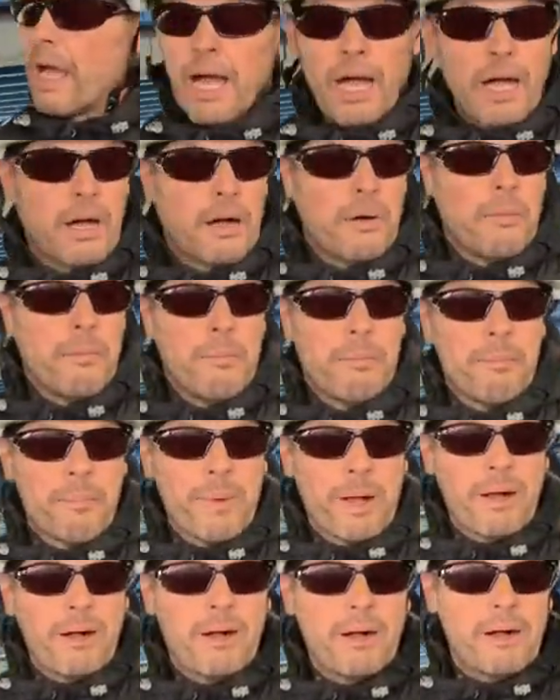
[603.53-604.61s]
um,
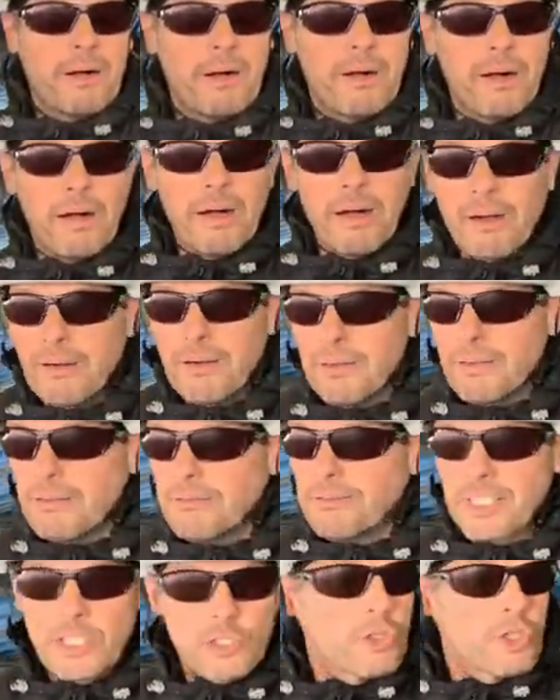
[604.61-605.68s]

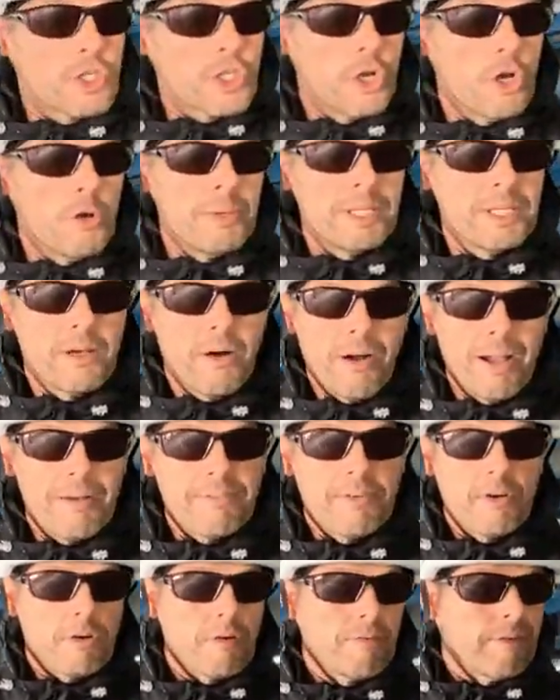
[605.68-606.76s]
veteran Sherman. I
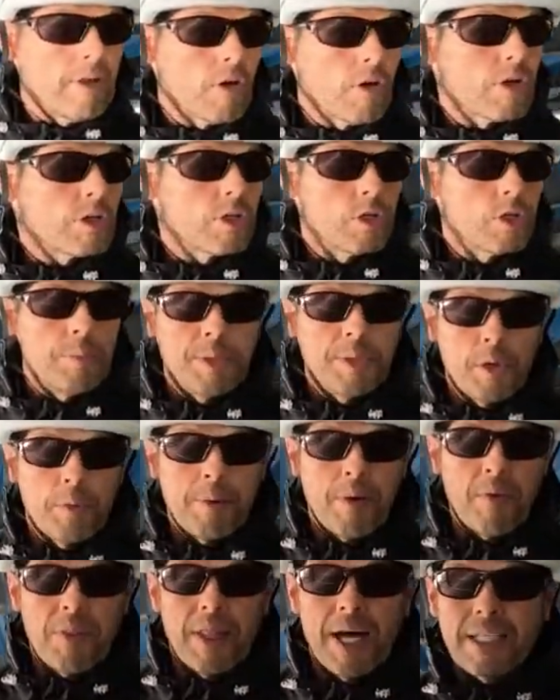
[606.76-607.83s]
have got a vlog coming
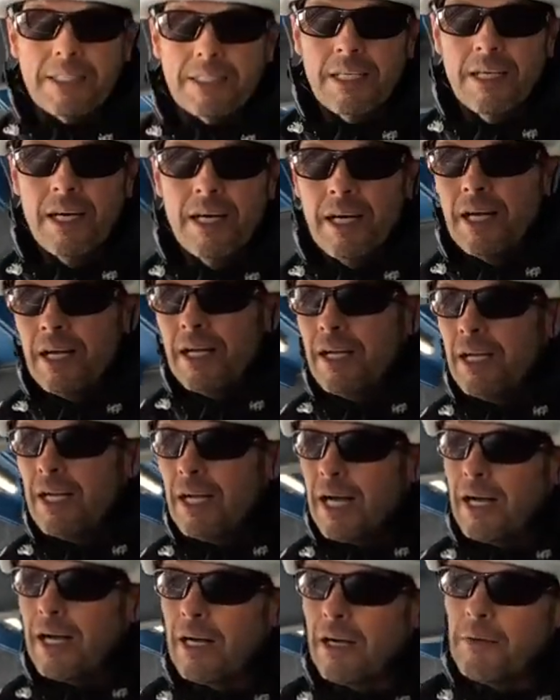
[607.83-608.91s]
up on that.
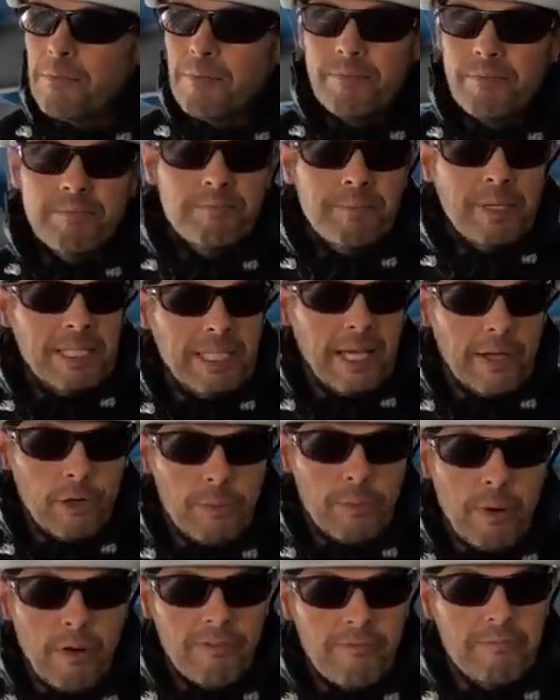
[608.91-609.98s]
Um, picked that
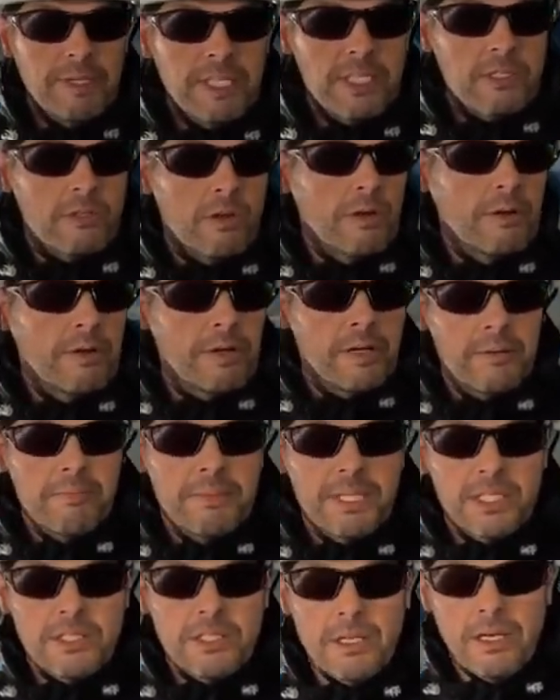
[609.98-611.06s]
up off Mr.
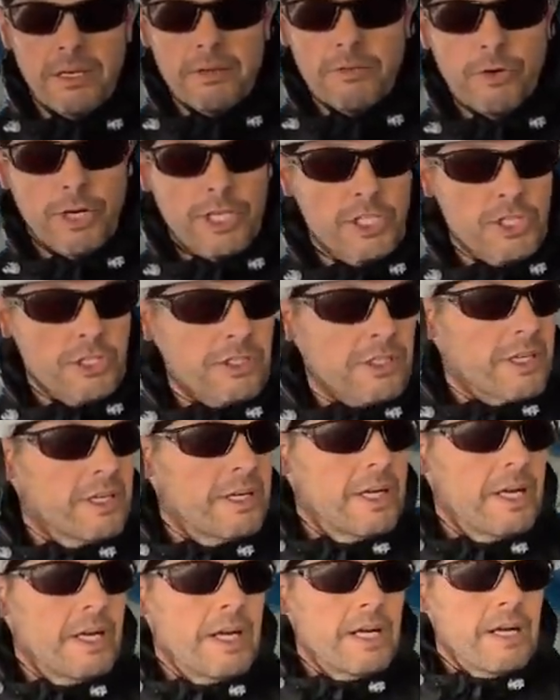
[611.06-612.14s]
Mr. Richard
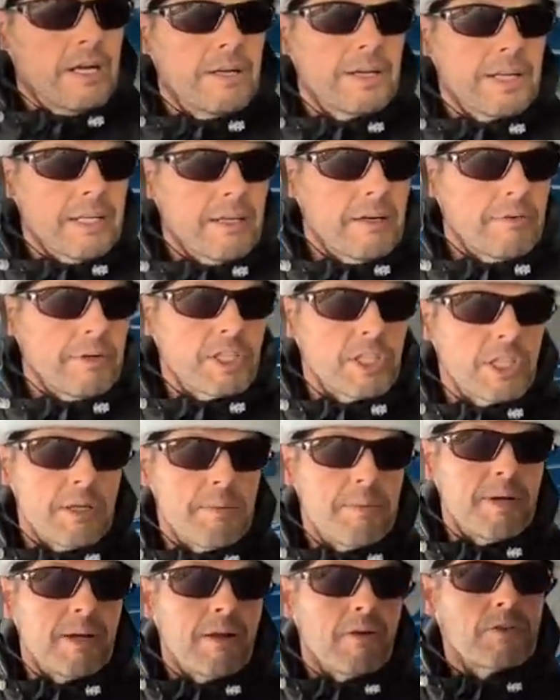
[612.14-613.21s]
and it
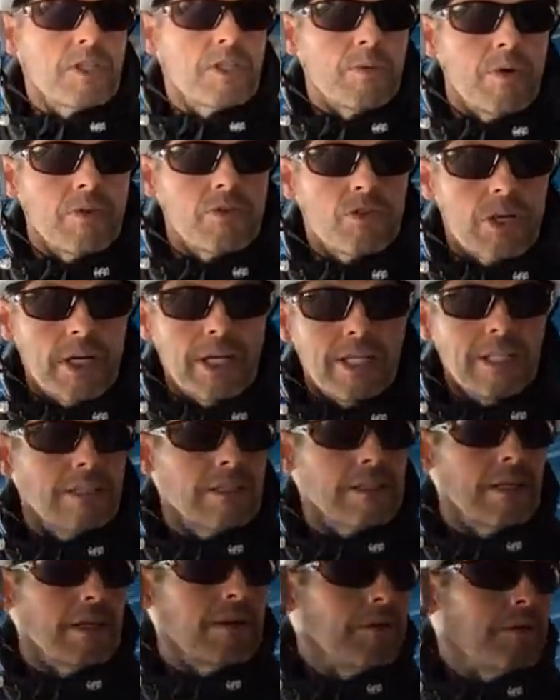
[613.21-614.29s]
originally belonged to Andre
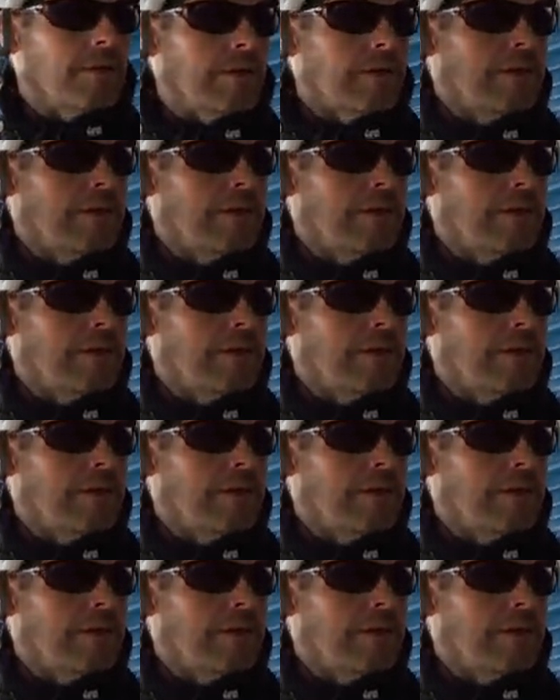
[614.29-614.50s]
so